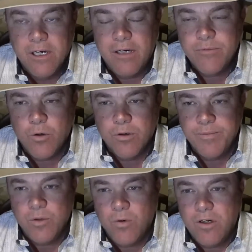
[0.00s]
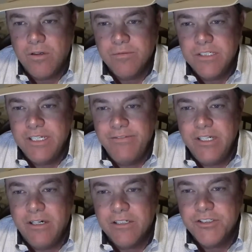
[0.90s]
I'm Corbett Wall with
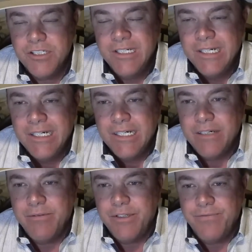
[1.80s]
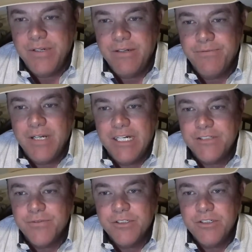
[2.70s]
DV Auction, here with your feeder flash
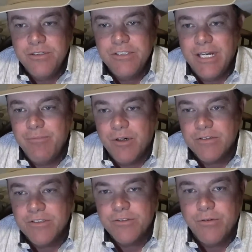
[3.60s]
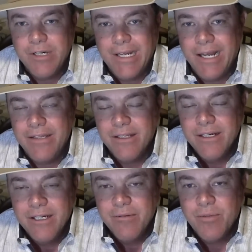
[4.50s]
for Tuesday, March the 28th,
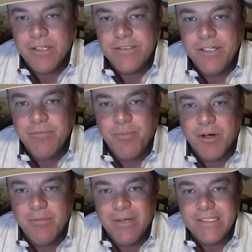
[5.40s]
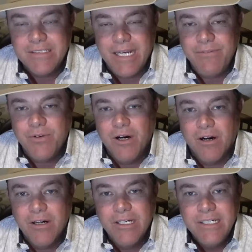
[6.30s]
brought to you in part by
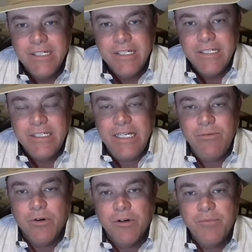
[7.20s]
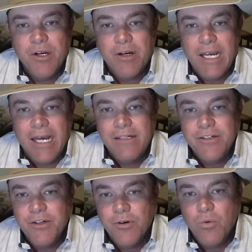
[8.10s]
Safeguard. Deworm your cattle
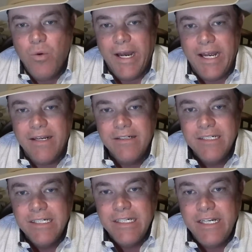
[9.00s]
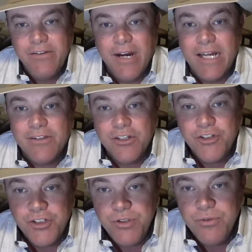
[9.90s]
your way, either at the
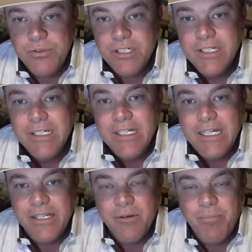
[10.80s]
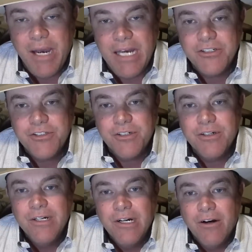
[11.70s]
chute, in the
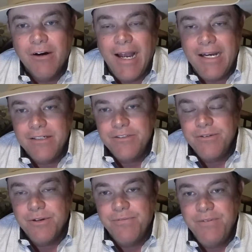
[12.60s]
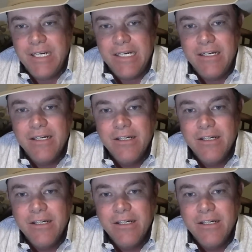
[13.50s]
pasture, or added to their feed.